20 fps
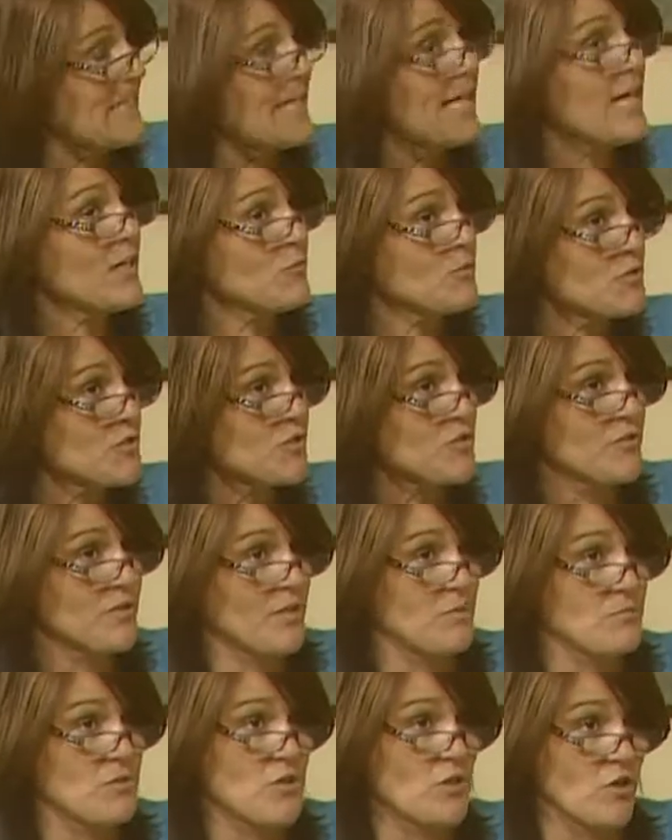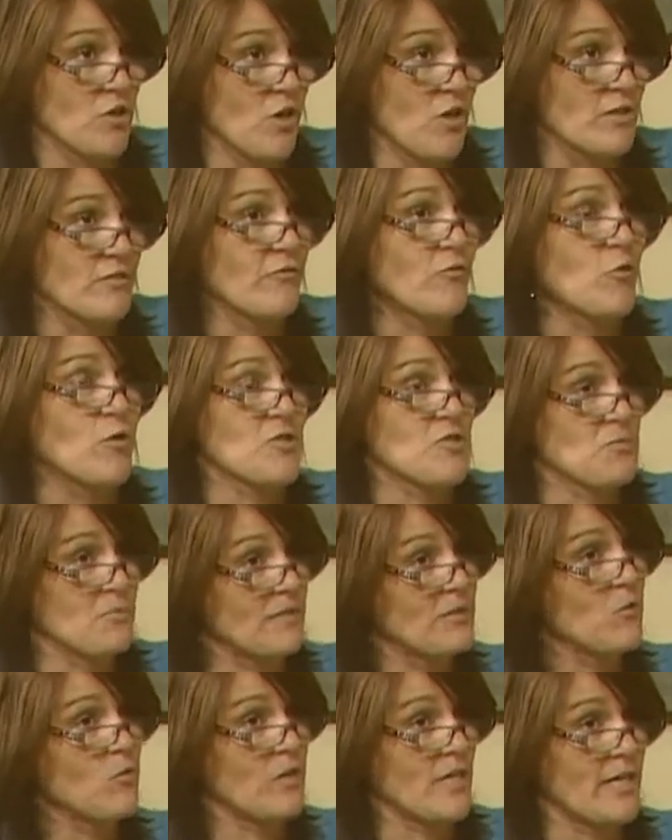they can return them to law
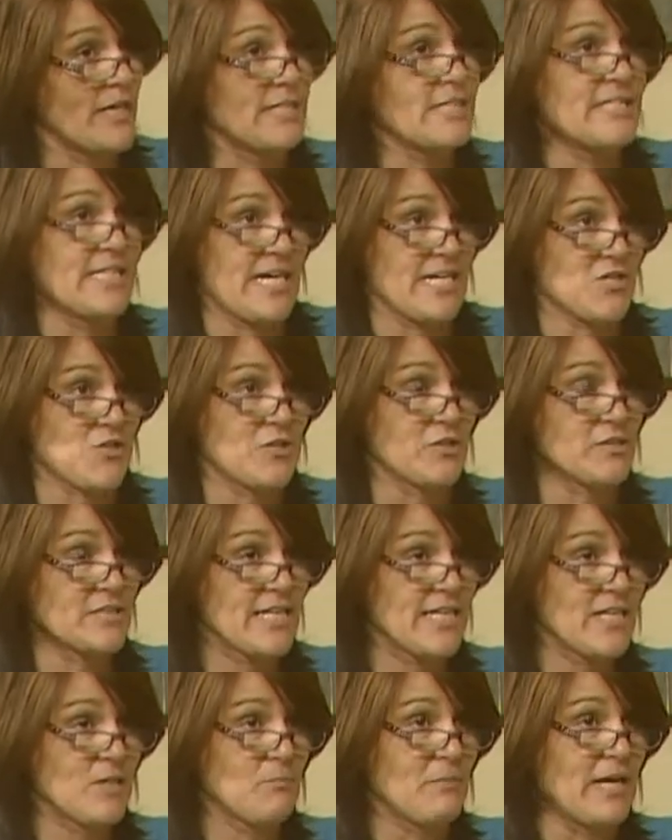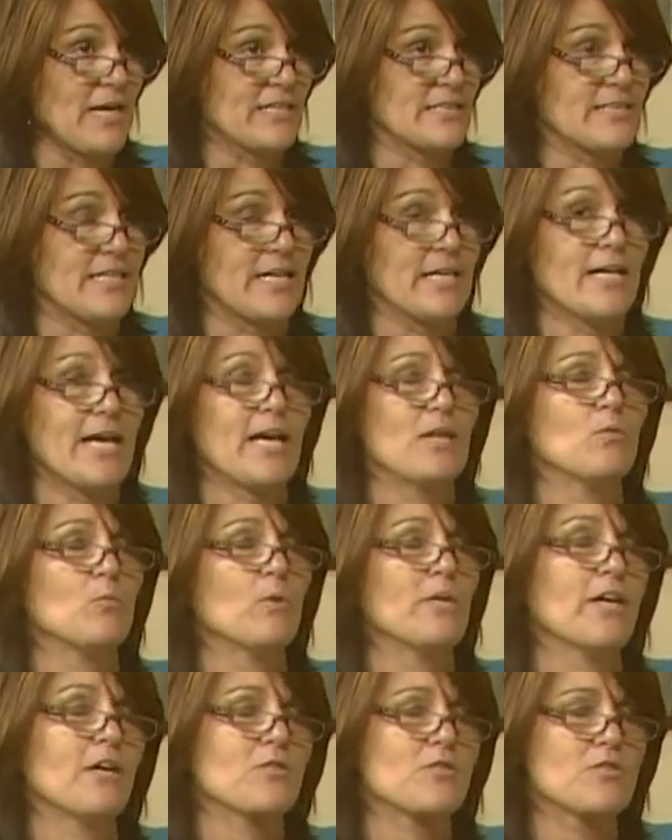enforcement or on a National Takeback Day. And
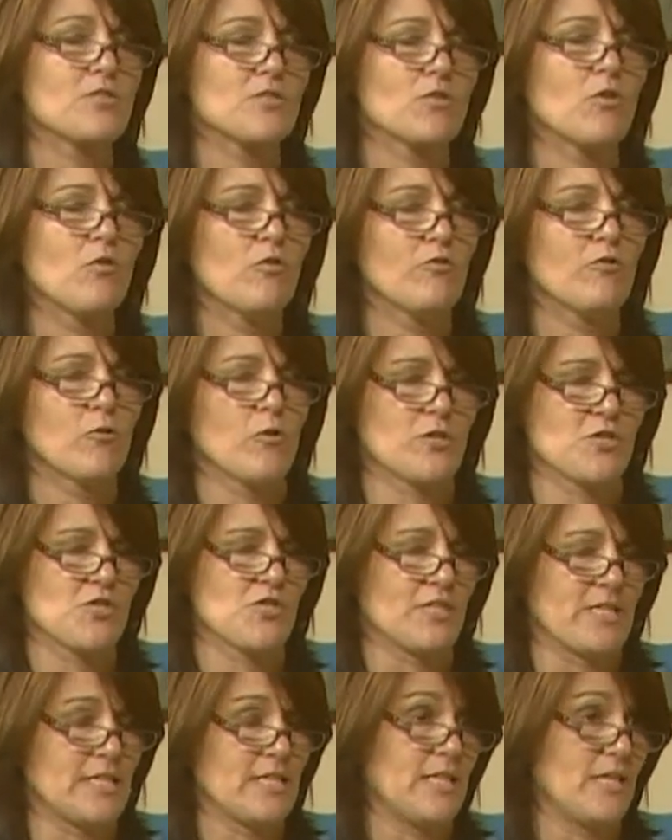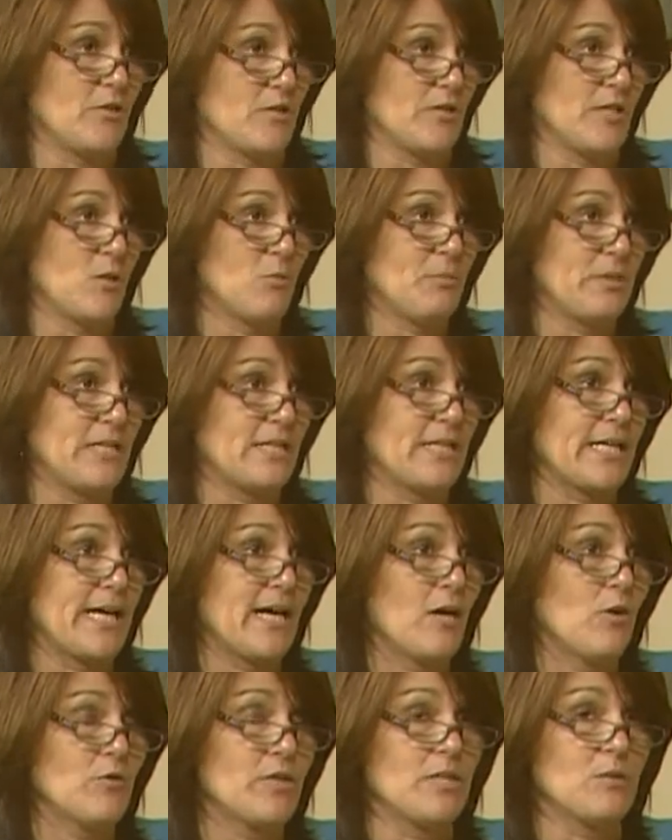we are so fortunate here in Alpena
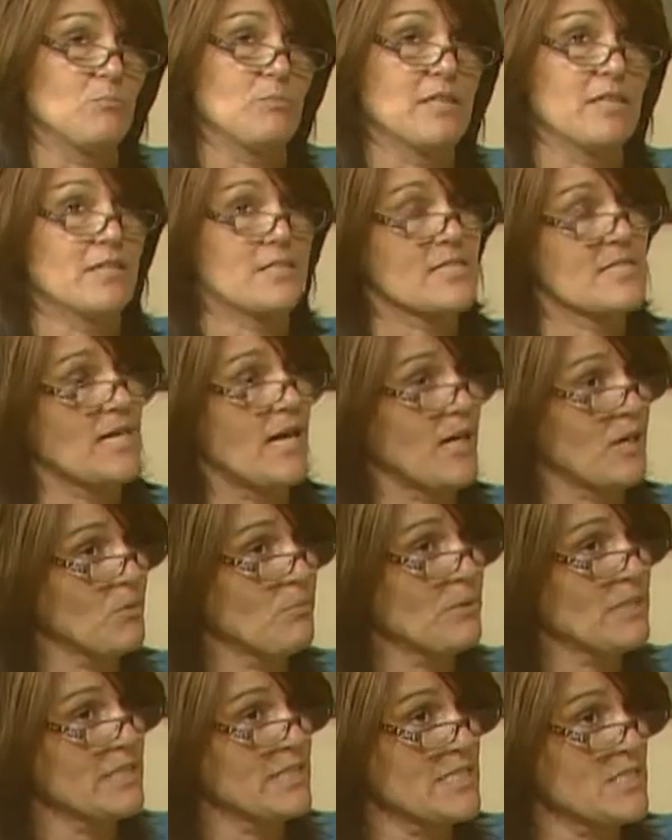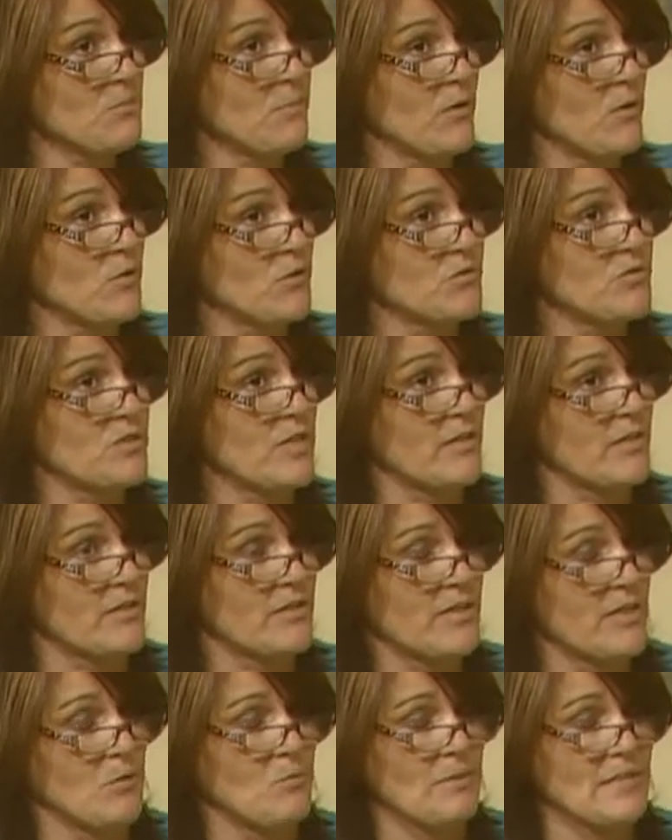County because our police mm -hmm. post,
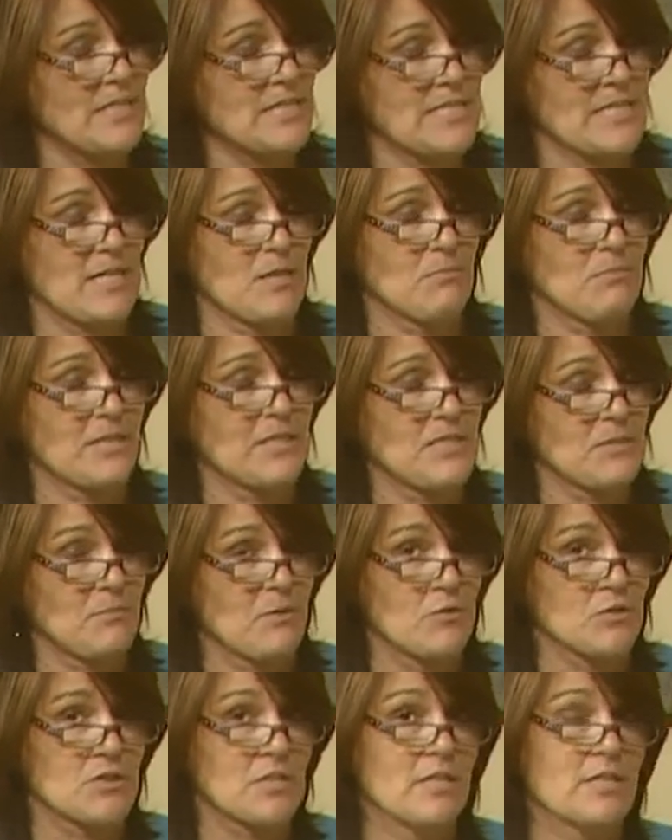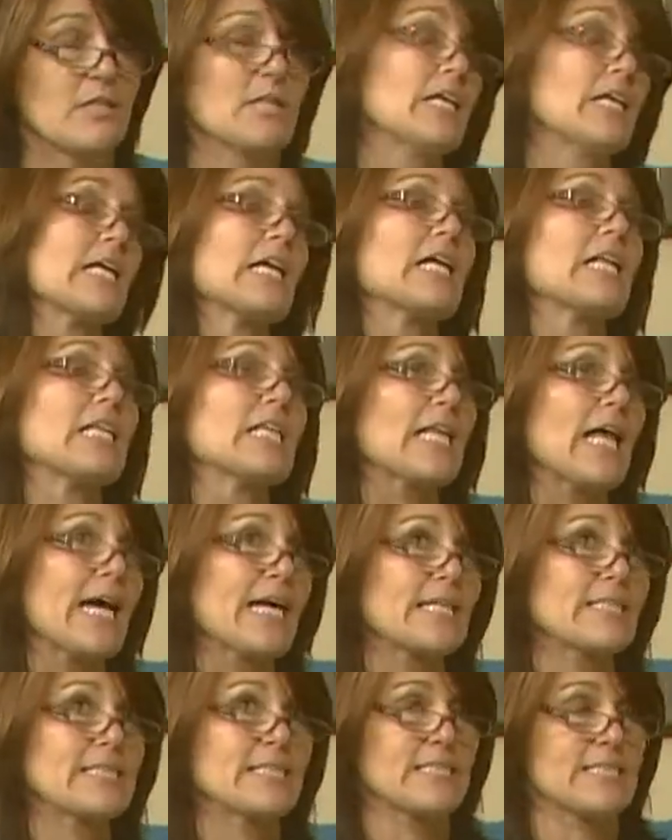our Alpena State Police Post,
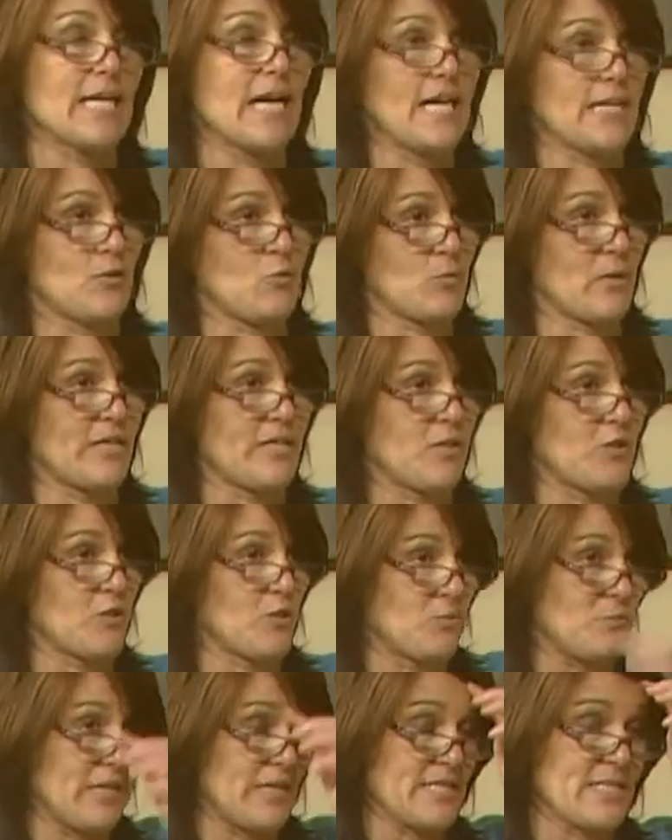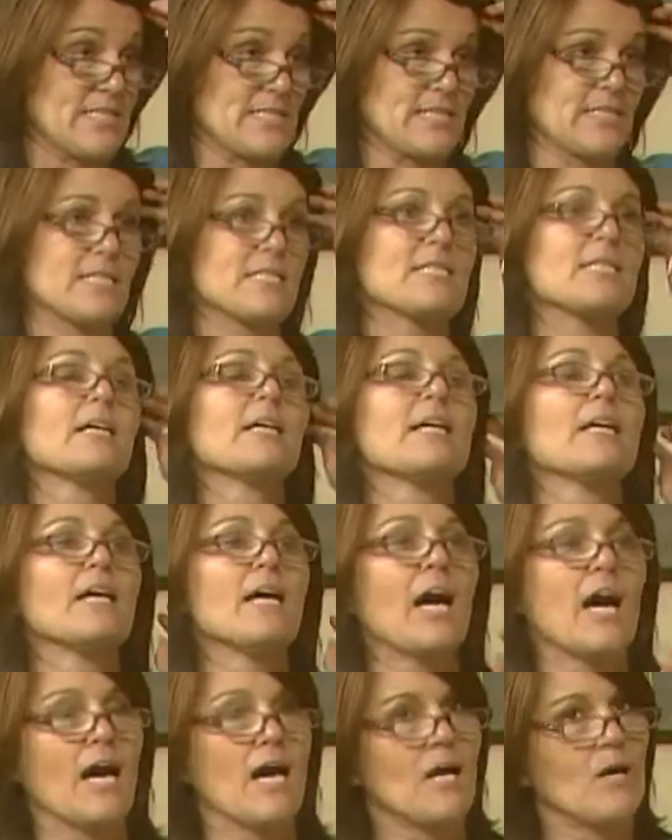collects on a regular basis. Okay.
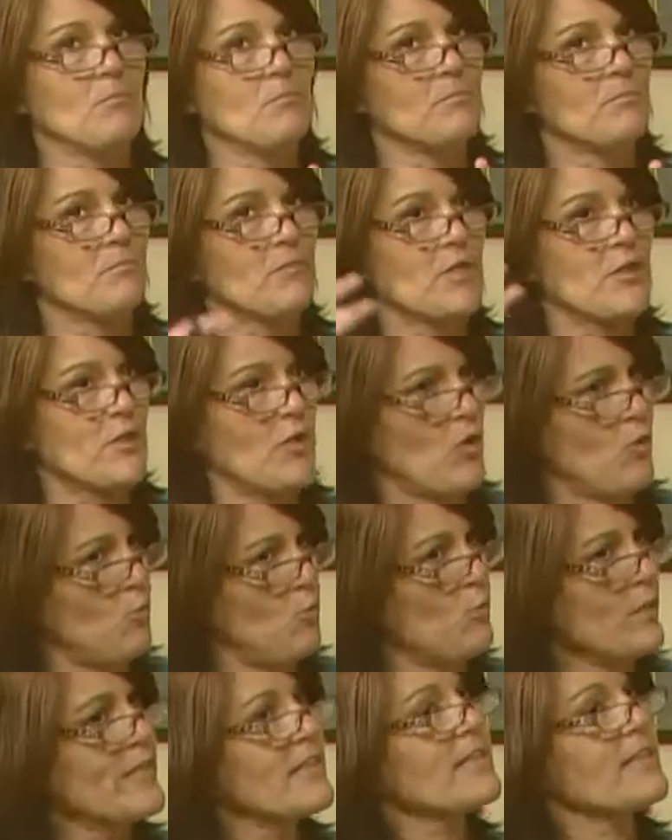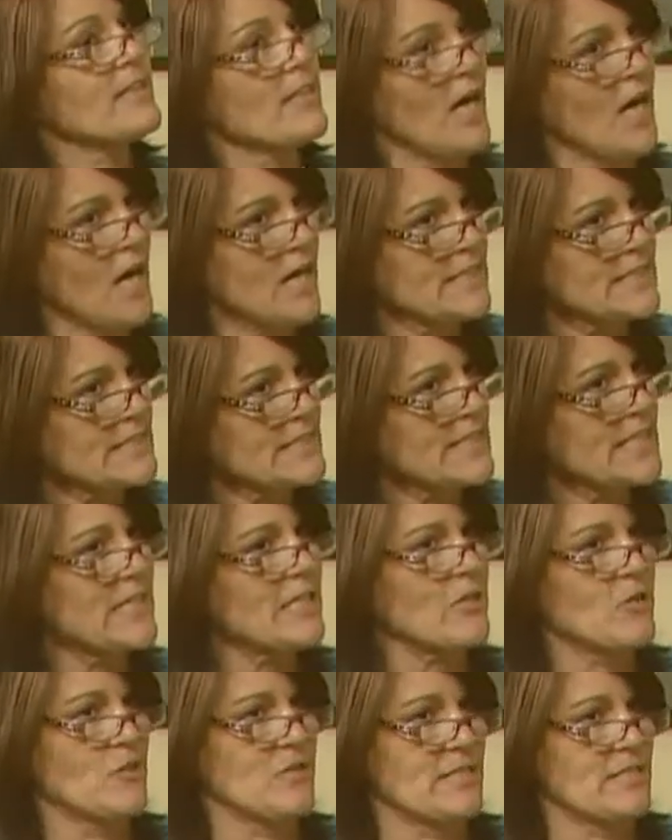Um, they do. You know, with mm -hmm. Hunt
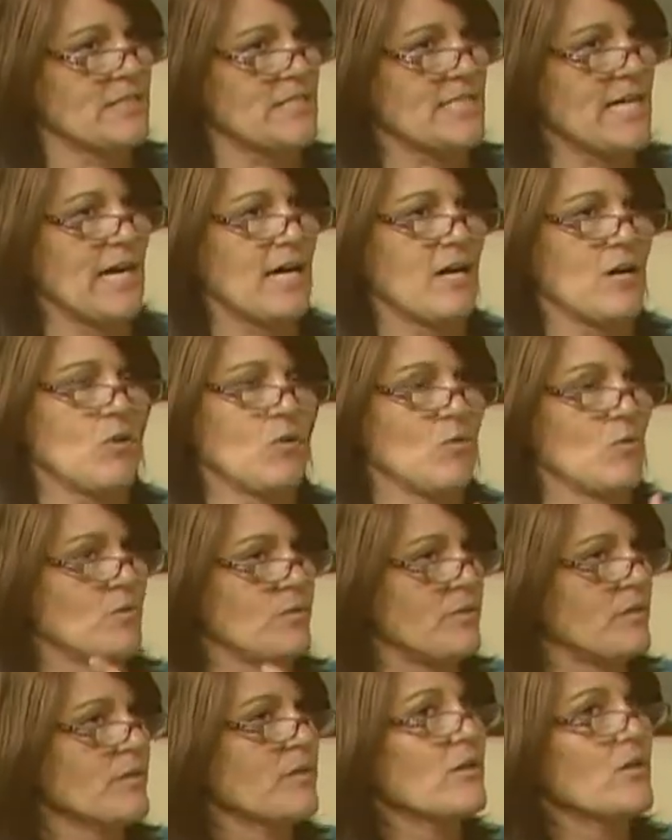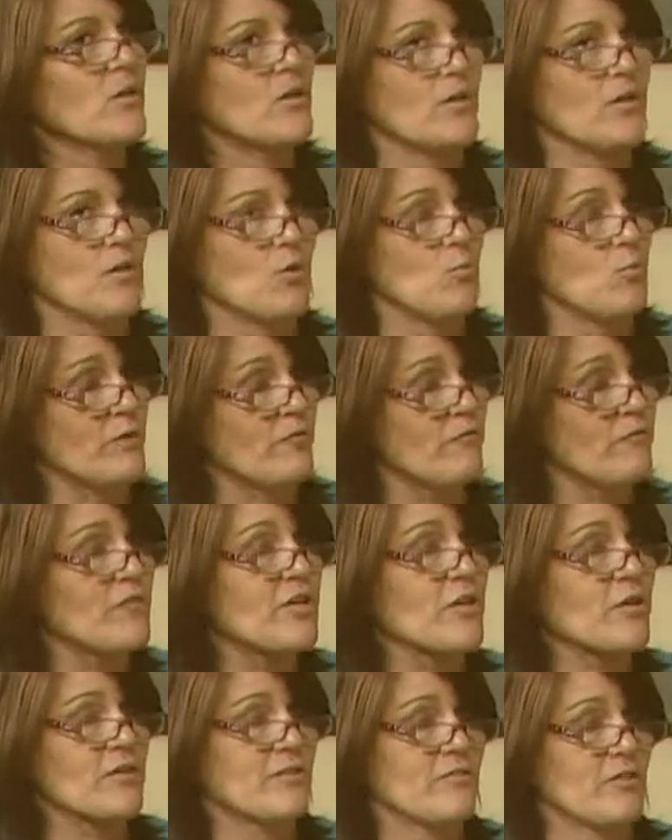here in town, you know, we're
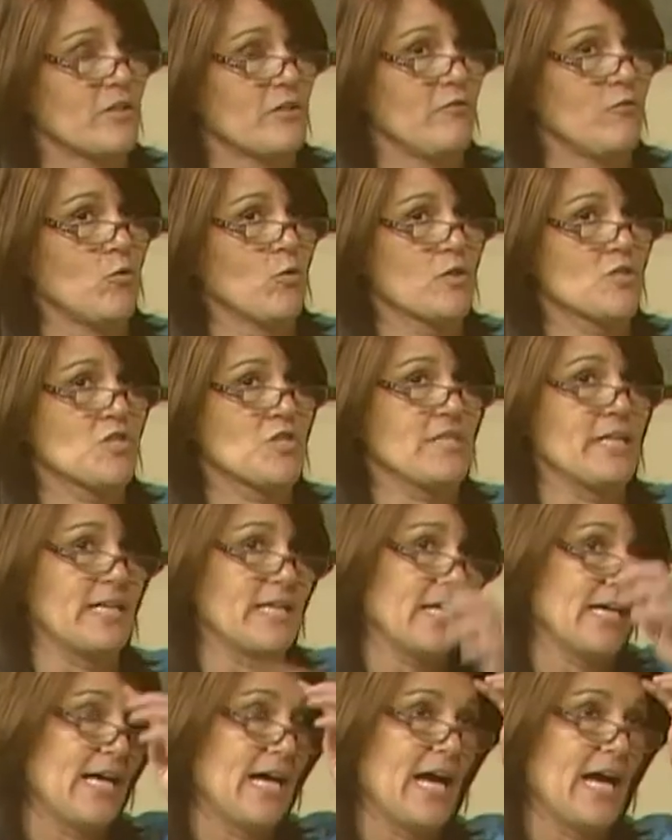very, very fortunate.